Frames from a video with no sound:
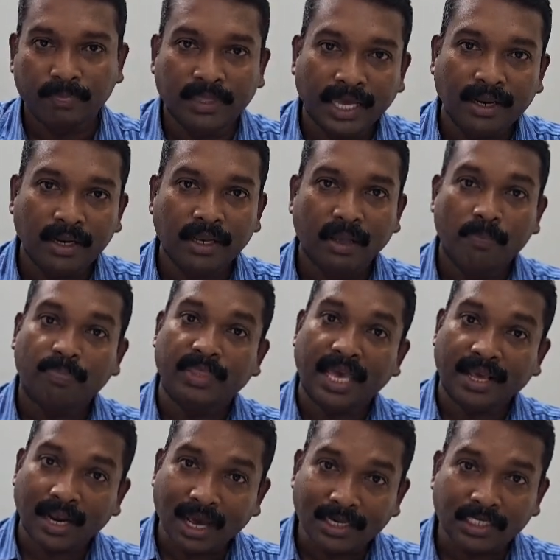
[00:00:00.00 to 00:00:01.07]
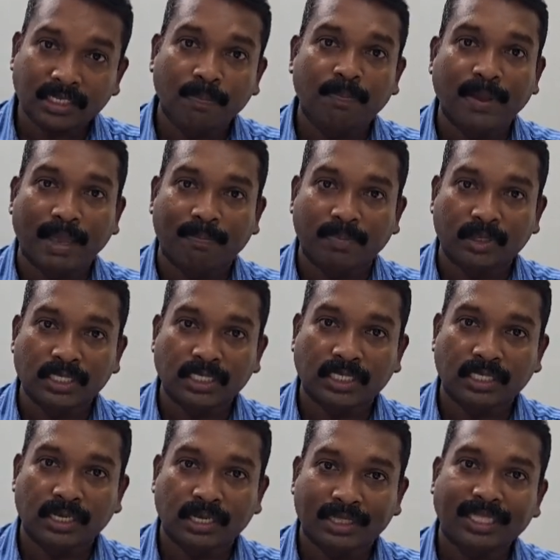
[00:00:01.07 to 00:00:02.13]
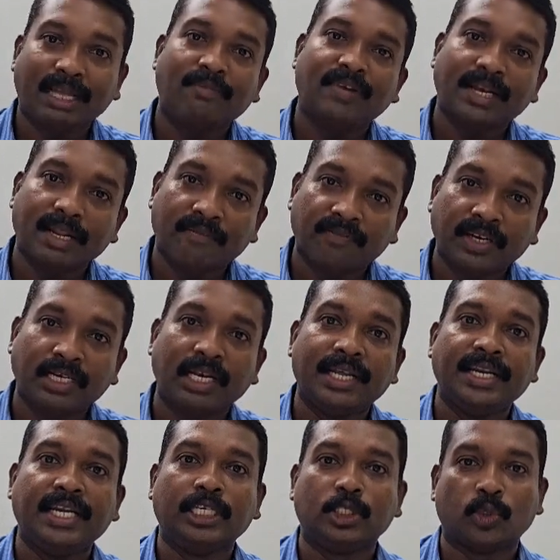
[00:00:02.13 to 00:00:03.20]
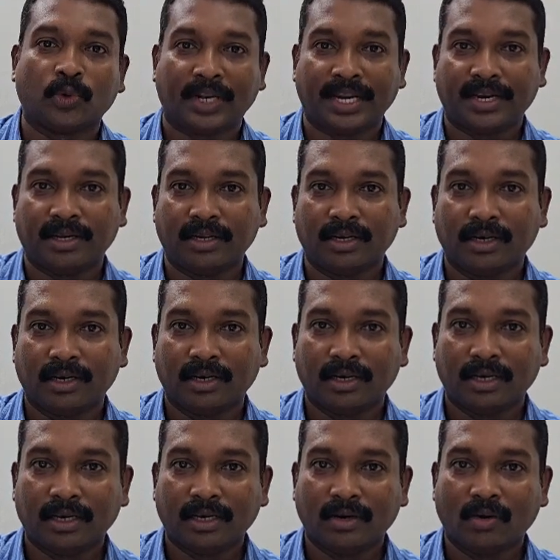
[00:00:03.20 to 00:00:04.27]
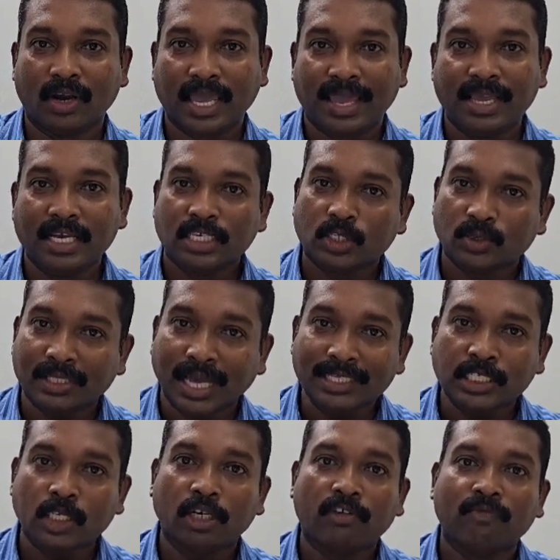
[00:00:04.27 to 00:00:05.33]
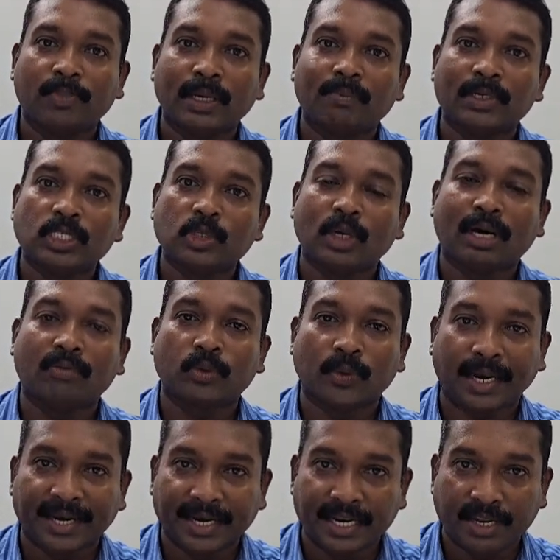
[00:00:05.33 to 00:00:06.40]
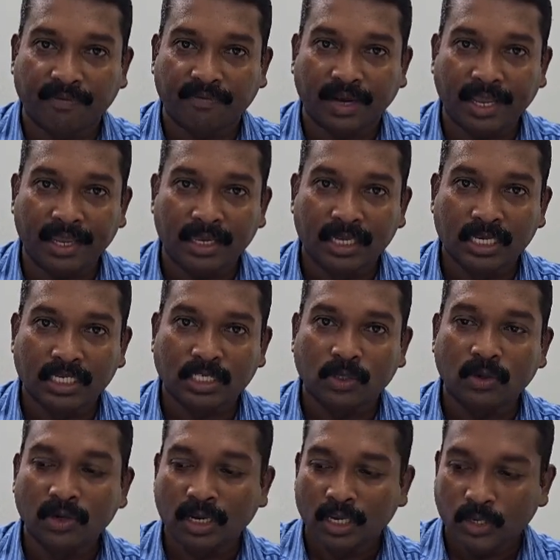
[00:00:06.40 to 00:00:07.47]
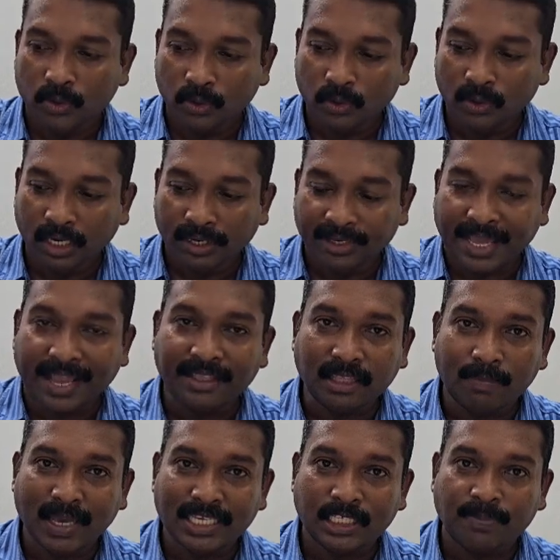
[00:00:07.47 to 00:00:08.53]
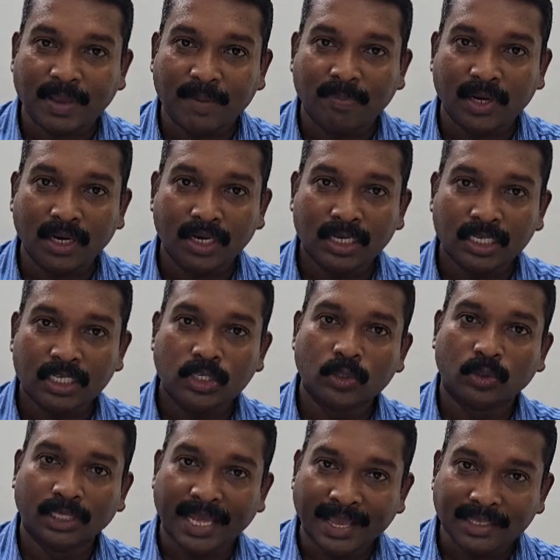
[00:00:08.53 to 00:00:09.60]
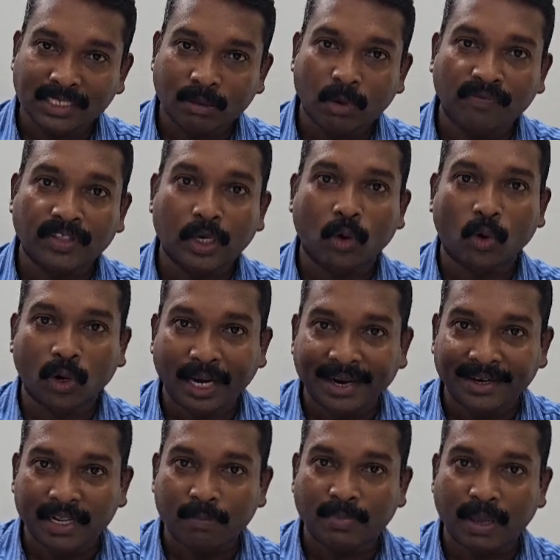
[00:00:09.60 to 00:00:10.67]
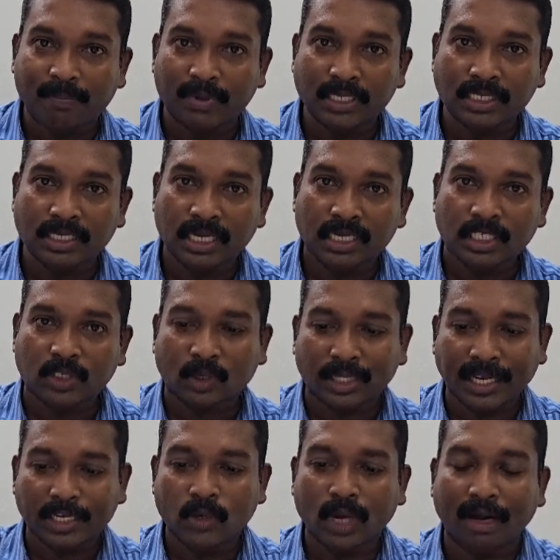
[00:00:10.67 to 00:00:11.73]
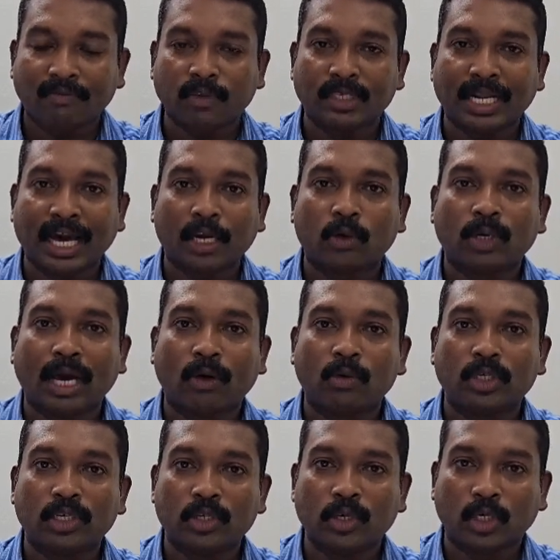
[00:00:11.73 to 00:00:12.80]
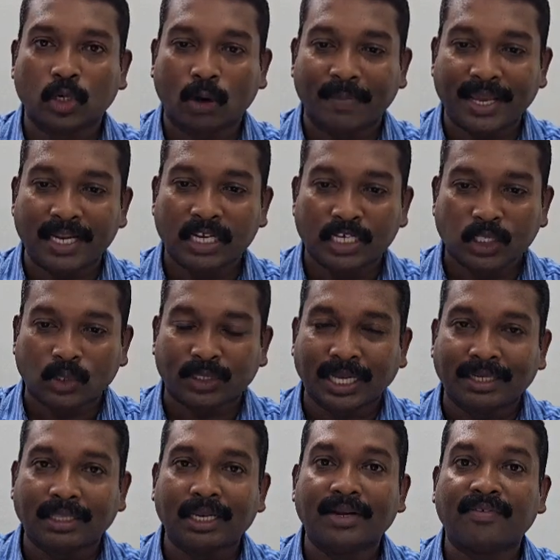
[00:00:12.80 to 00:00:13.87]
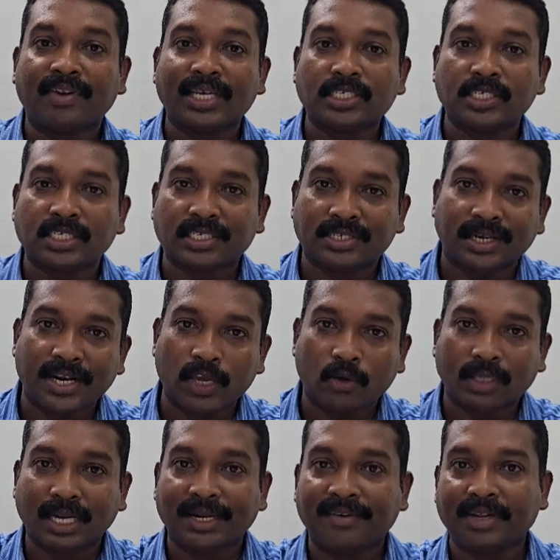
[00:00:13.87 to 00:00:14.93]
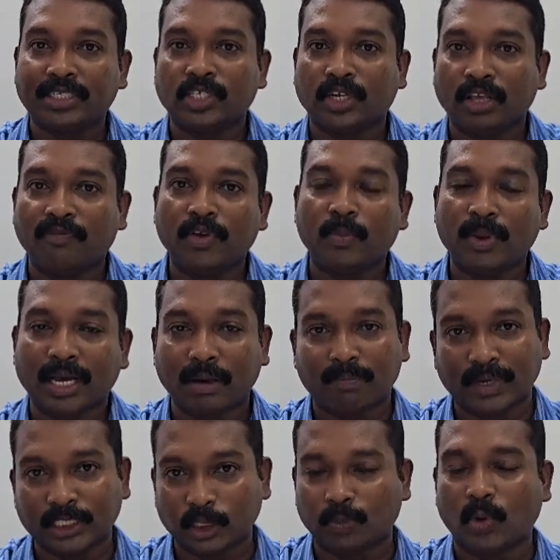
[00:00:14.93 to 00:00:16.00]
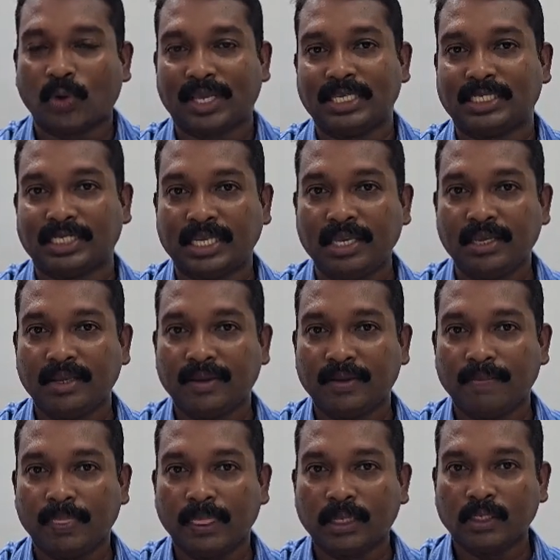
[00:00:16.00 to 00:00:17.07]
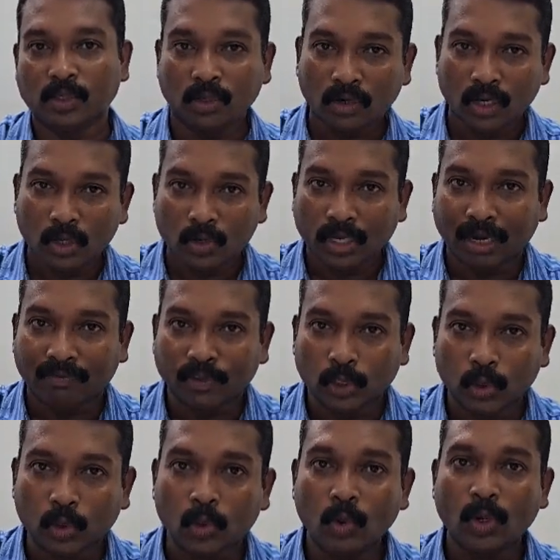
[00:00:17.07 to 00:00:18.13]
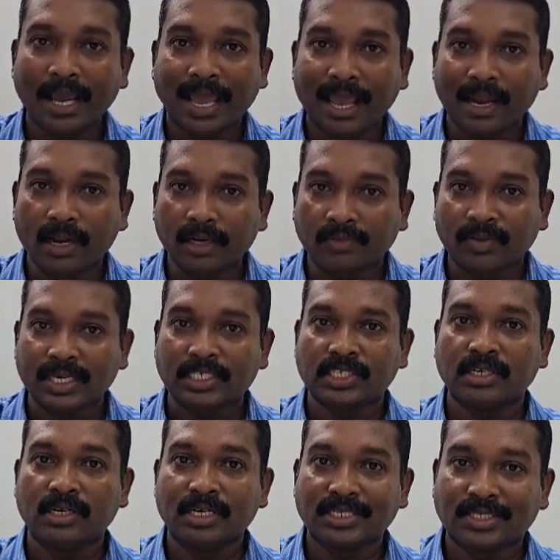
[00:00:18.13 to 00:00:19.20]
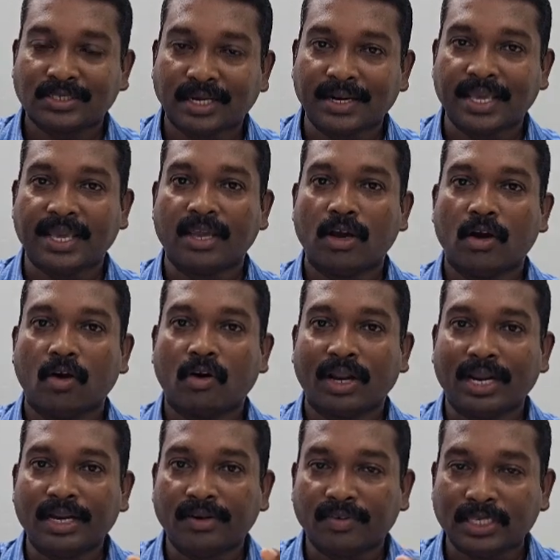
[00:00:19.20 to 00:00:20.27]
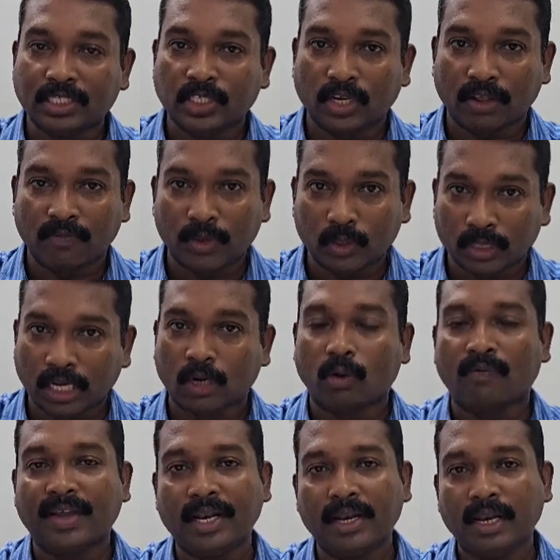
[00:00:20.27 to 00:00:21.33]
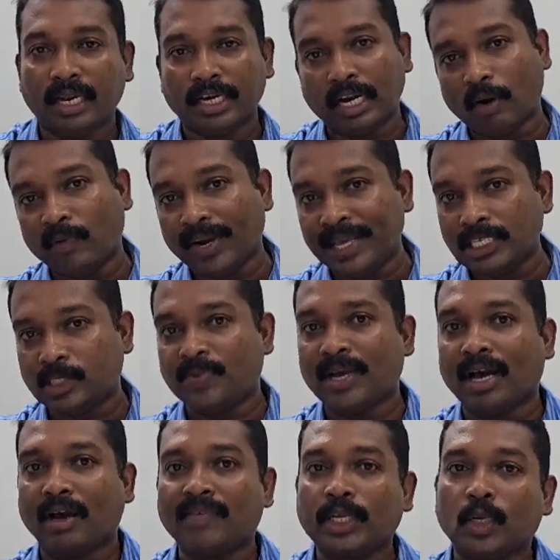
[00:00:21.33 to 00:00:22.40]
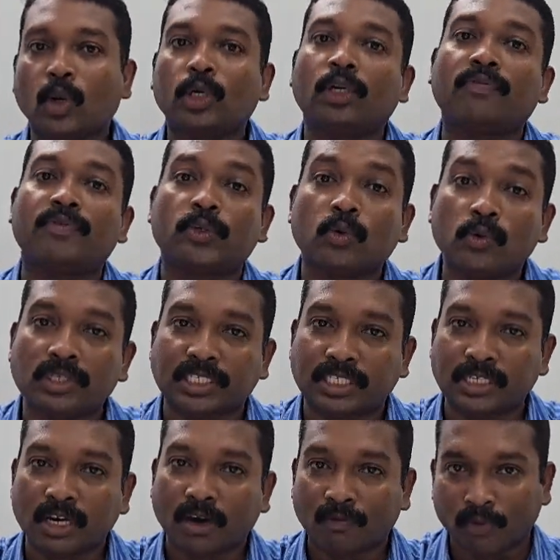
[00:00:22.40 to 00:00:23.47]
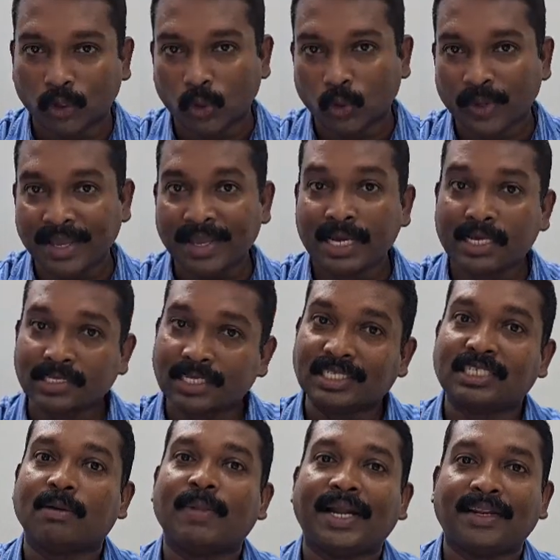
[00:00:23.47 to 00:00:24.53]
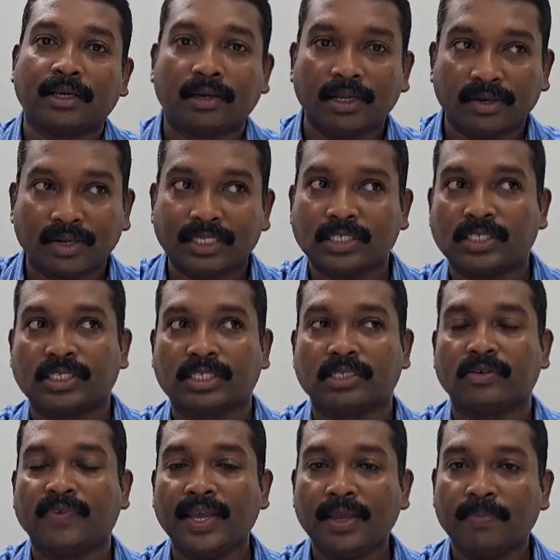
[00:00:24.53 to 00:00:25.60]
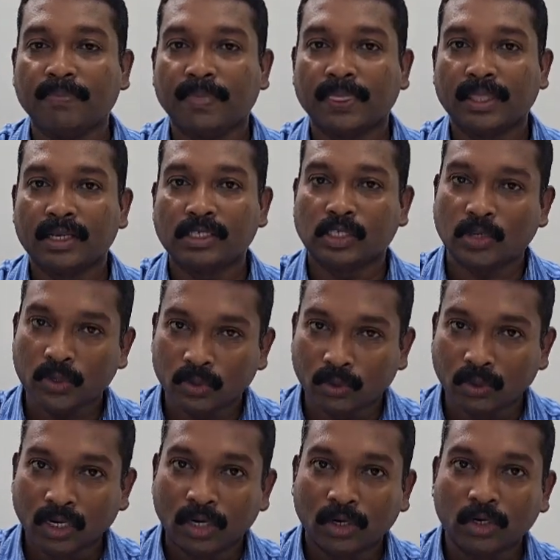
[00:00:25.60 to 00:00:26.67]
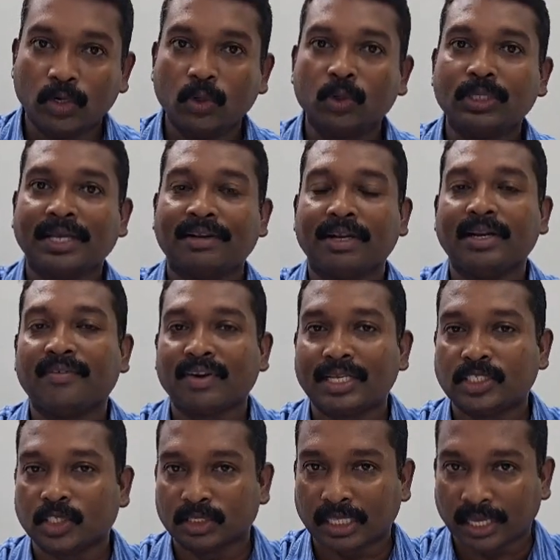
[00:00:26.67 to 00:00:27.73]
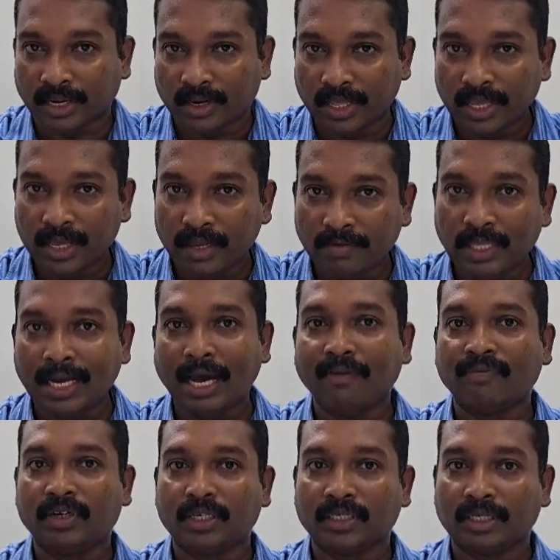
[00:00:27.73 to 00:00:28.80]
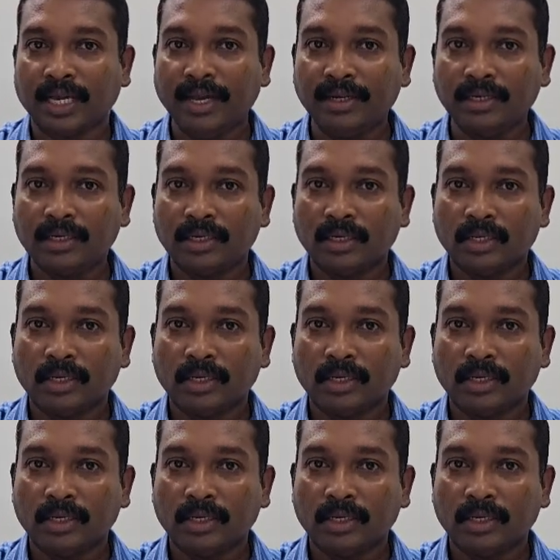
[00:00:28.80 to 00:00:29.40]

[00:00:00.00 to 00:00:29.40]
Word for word: Then there are some papers that we definitely need to read Okay, so that sort of papers you have to identify. So you take the base paper, you take some of the correlating papers so that you have to narrow down your domain so that the literature study or the literature review become much more easy. So you have to do a literature study or a literature review thorough well. Nowadays we are having lot of tools for doing systematic literature survey. So you do that literature thoroughly. Then after that